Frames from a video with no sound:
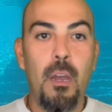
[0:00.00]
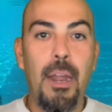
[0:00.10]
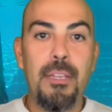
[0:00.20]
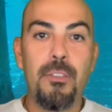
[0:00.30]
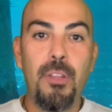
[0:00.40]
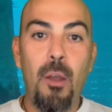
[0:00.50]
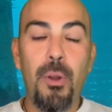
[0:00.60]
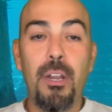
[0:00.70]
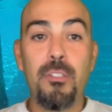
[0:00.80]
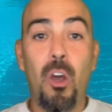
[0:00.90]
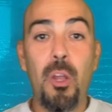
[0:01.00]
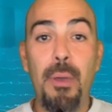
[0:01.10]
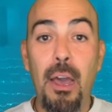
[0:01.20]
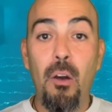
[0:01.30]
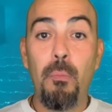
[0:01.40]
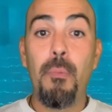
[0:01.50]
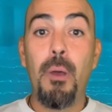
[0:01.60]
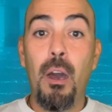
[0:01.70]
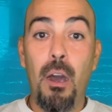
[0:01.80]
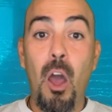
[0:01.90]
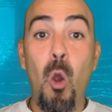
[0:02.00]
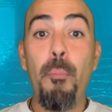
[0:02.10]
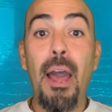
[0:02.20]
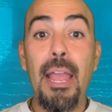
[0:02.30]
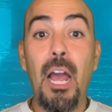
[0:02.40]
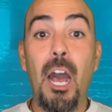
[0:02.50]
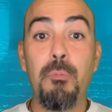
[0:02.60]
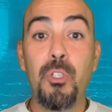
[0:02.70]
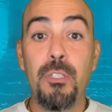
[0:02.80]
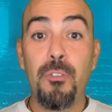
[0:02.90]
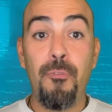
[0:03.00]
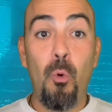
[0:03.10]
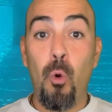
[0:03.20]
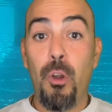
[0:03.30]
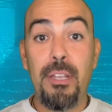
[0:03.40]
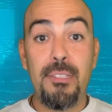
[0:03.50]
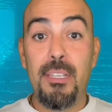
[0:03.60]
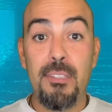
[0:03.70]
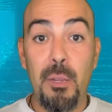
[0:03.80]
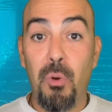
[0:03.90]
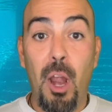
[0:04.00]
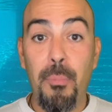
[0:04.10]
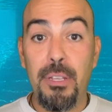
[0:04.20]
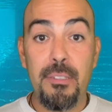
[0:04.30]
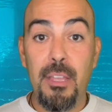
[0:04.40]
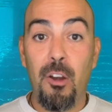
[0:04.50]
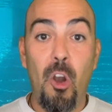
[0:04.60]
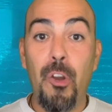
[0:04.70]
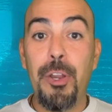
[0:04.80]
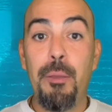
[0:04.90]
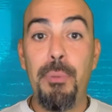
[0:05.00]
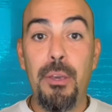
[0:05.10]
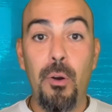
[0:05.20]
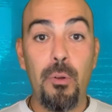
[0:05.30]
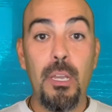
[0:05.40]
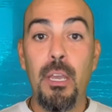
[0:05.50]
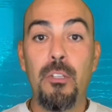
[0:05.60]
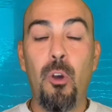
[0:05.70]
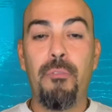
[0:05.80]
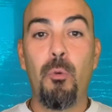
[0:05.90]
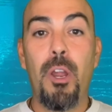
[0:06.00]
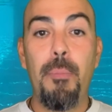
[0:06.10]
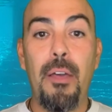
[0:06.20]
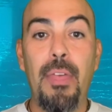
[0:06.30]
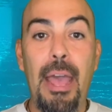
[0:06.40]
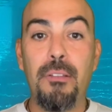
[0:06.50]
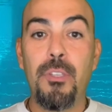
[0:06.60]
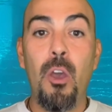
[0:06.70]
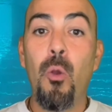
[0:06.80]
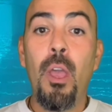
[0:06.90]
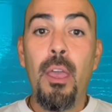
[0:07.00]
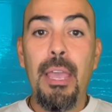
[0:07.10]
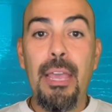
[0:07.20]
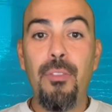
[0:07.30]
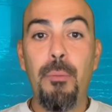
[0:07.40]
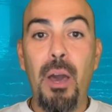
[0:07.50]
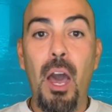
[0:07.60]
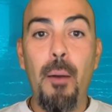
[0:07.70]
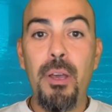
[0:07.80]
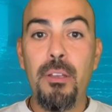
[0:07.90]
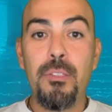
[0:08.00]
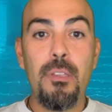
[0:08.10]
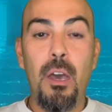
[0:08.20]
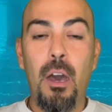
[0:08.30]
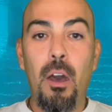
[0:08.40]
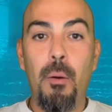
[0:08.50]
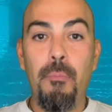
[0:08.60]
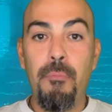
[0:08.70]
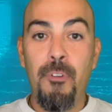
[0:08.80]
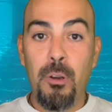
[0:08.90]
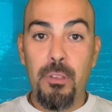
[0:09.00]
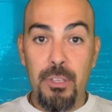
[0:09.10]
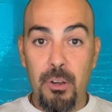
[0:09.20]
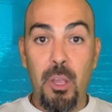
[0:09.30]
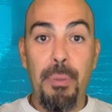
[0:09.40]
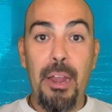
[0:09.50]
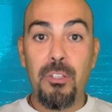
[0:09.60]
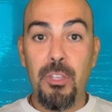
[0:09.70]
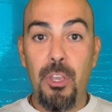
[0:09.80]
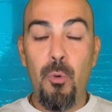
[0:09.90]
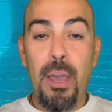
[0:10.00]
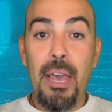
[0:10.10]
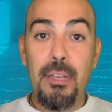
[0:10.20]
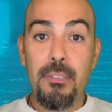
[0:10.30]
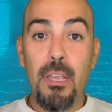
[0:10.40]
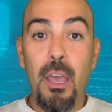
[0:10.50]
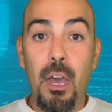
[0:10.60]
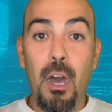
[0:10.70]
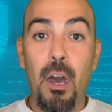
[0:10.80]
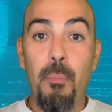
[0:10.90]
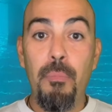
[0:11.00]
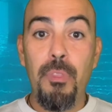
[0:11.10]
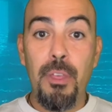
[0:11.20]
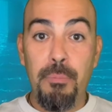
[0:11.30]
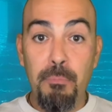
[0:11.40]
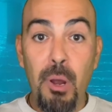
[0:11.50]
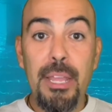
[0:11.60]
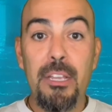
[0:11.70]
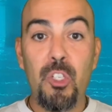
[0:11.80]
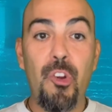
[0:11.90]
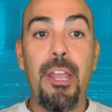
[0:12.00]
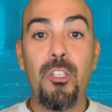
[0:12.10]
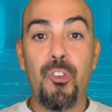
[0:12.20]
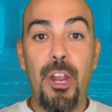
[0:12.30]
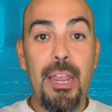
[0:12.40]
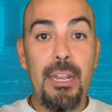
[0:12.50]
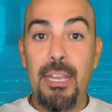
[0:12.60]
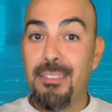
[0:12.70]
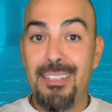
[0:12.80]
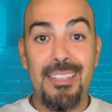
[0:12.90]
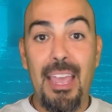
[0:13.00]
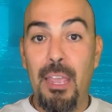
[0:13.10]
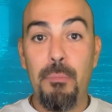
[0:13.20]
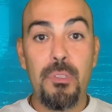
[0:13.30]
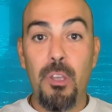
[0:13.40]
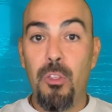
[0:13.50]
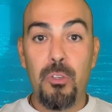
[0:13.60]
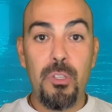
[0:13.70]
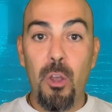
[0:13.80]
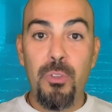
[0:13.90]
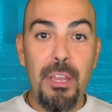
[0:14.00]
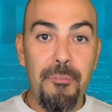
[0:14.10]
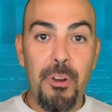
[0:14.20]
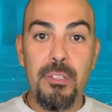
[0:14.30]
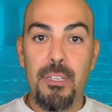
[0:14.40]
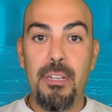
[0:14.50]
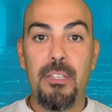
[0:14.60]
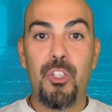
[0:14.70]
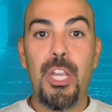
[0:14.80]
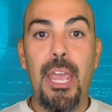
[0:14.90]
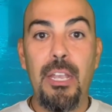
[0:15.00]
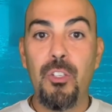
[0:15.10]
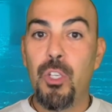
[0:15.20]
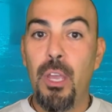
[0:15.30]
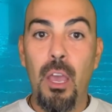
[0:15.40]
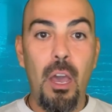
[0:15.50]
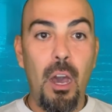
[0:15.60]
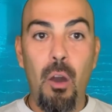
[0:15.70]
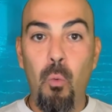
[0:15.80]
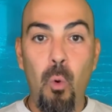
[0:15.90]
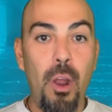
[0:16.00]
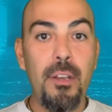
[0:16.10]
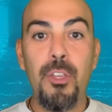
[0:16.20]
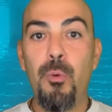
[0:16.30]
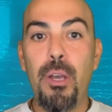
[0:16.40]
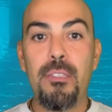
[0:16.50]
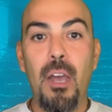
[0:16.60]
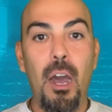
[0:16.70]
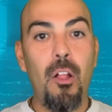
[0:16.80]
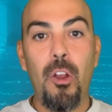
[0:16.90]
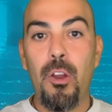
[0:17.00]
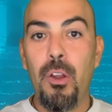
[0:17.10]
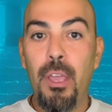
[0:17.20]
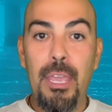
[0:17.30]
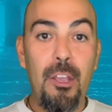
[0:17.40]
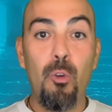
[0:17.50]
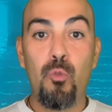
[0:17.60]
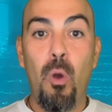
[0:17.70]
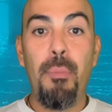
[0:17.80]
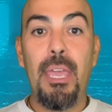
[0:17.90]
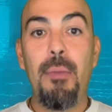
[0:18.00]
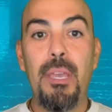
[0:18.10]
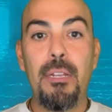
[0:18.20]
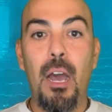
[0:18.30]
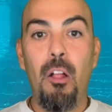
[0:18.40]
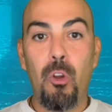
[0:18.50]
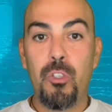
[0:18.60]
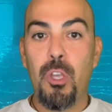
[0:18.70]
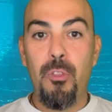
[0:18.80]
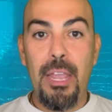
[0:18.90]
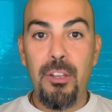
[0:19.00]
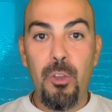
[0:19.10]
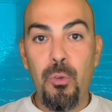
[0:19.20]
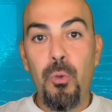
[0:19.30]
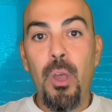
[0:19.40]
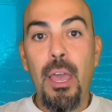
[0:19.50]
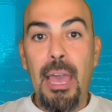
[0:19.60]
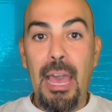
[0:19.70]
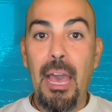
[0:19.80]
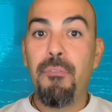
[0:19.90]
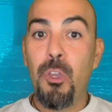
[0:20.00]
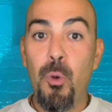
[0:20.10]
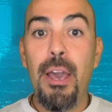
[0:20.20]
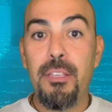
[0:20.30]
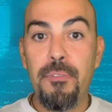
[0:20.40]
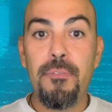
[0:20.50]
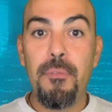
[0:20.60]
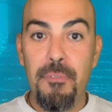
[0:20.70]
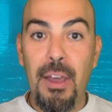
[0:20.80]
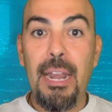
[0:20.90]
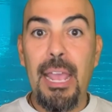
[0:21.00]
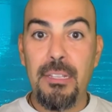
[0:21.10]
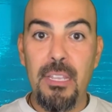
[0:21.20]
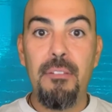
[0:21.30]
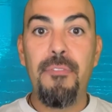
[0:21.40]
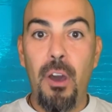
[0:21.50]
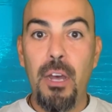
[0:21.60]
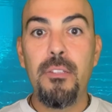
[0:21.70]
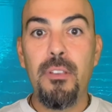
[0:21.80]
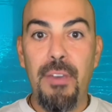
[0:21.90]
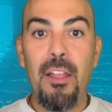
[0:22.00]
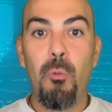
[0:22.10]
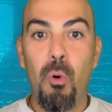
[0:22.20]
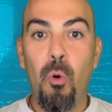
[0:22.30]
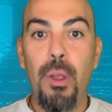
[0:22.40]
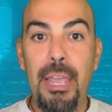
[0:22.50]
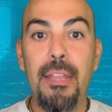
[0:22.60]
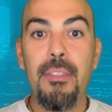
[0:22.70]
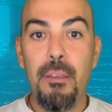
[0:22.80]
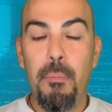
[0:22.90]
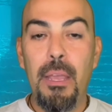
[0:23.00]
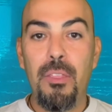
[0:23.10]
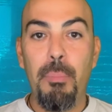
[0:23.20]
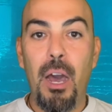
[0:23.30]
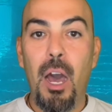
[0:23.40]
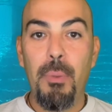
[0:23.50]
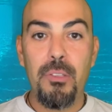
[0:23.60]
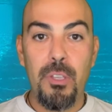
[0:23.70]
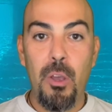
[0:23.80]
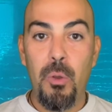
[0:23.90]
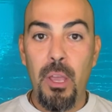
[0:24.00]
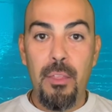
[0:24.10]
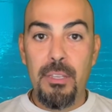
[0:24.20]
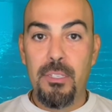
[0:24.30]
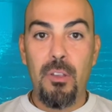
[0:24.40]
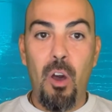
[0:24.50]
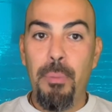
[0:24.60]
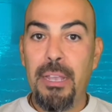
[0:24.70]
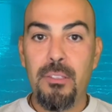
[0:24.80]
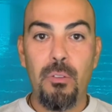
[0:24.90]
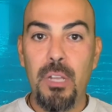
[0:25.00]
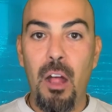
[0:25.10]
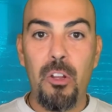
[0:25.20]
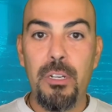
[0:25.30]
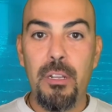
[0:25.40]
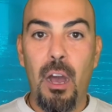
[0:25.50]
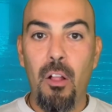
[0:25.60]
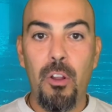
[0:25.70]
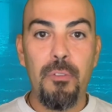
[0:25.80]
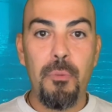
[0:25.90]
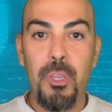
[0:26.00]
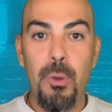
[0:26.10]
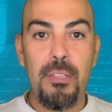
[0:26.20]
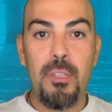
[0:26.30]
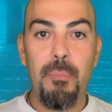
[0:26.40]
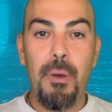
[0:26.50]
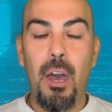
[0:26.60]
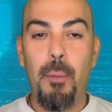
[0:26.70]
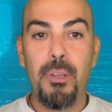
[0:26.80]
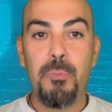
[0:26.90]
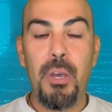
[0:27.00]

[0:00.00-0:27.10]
All right, so now we're going to talk about home buying options for existing properties that are already built. Don't have to worry about that. So in the Bahamas, compared to the U.S., the money exchange rate is the same. So there's no difference in exchange. 1 US dollar equals 1 Bahamian dollar. So they do have US financing funds available in the Bahamas. So this is all based on dollar to dollar from US to Bahamas.